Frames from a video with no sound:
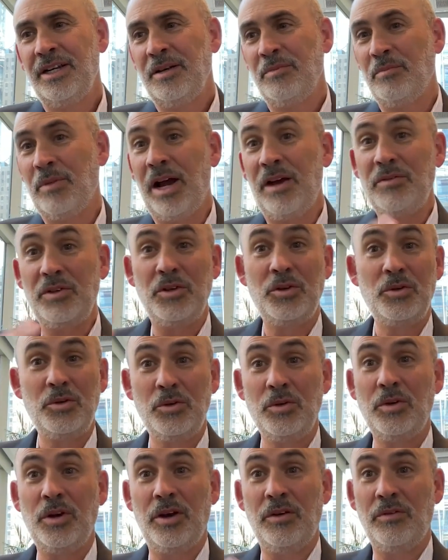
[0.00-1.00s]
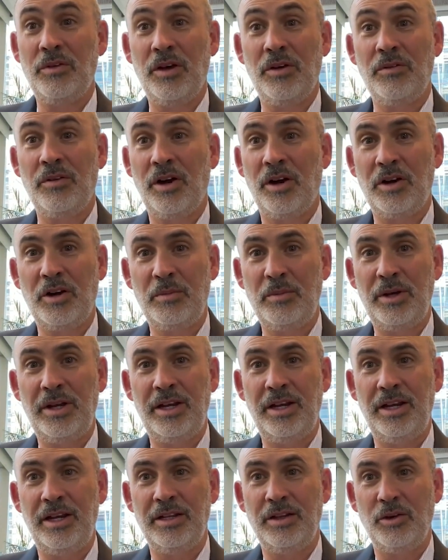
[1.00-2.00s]
my view of our
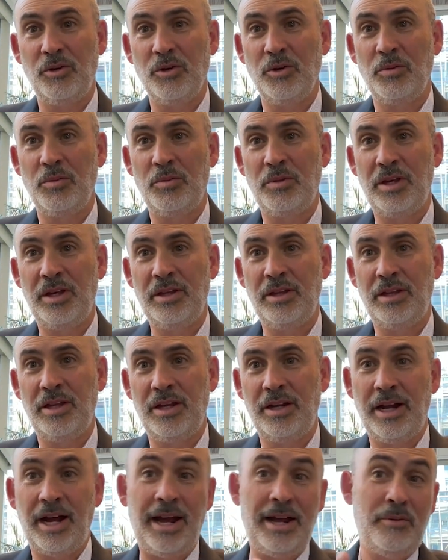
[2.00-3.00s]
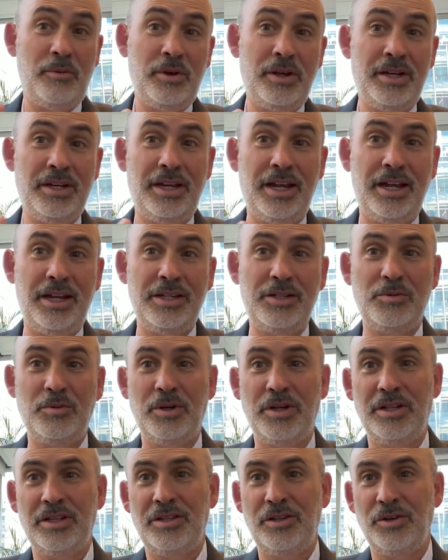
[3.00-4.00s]
committee and the group that we engaged
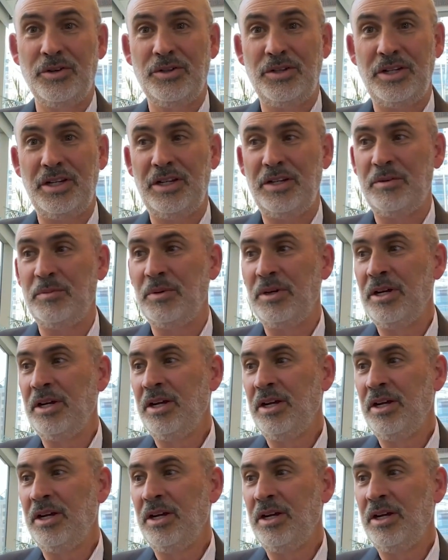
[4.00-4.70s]
with, your team,